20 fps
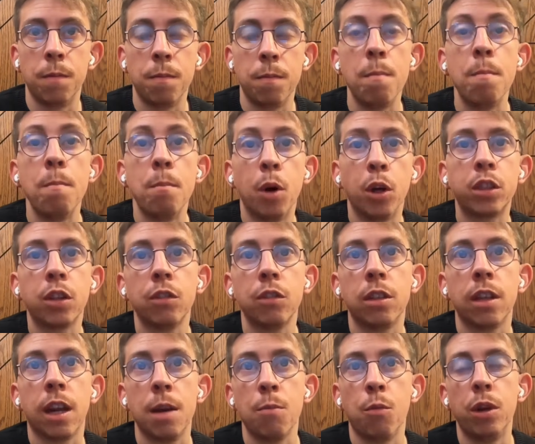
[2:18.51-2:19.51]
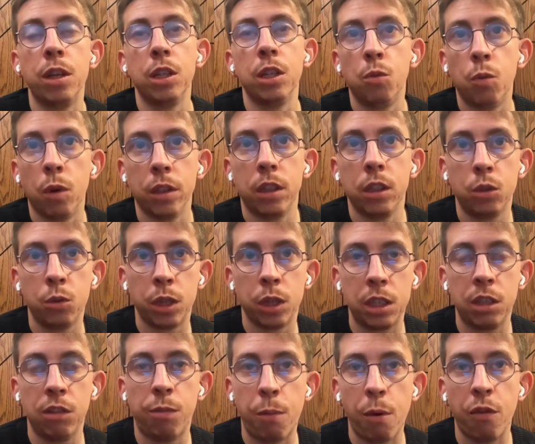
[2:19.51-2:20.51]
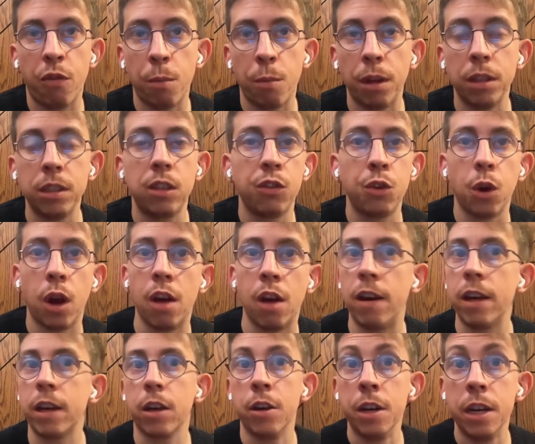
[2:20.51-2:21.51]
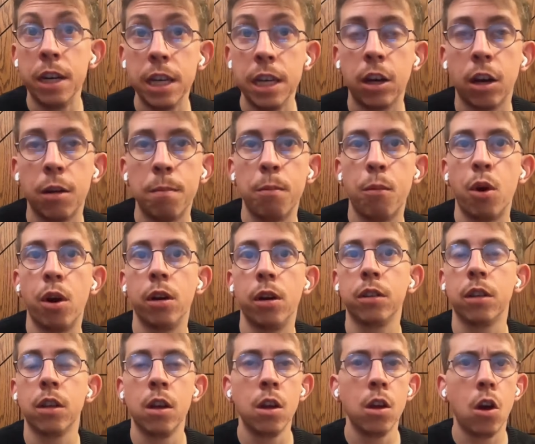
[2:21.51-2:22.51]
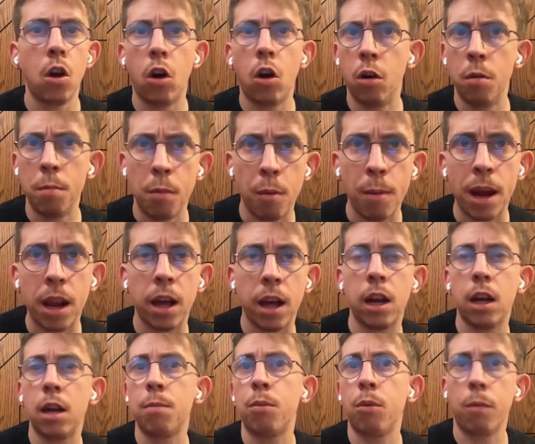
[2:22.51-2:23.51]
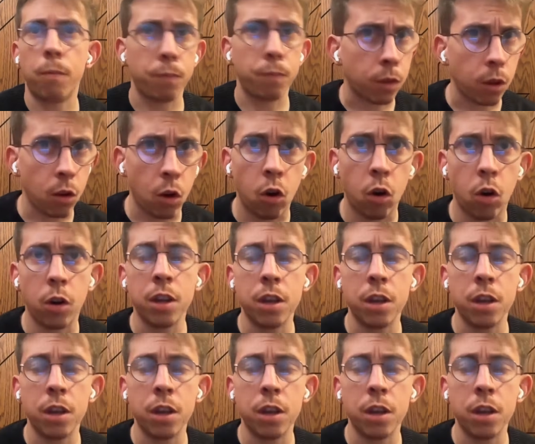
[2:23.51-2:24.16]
Most of the time, when you wanted to achieve performance, if you have like an e-com brand or a mobile app or